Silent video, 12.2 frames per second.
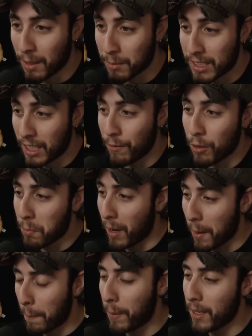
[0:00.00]
to give you my
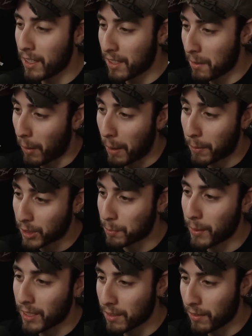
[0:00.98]
opinion and my
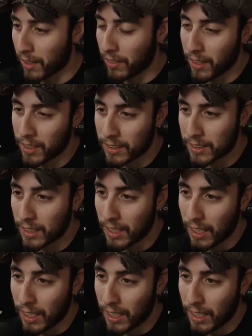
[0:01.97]
perspective on things,